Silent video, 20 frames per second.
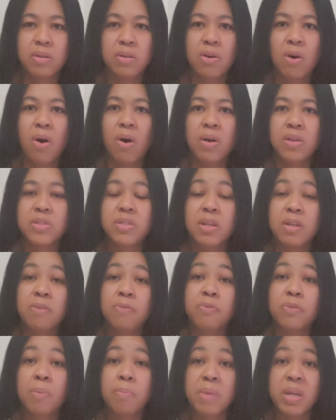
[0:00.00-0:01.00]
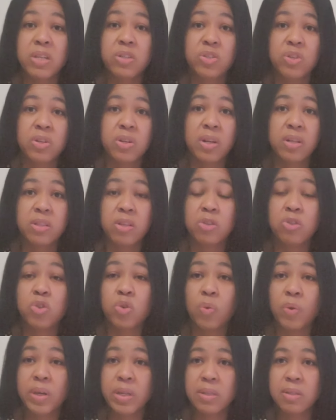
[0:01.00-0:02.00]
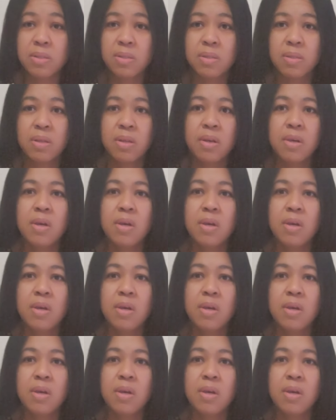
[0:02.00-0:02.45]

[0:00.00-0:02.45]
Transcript: caused inflammation at the joints.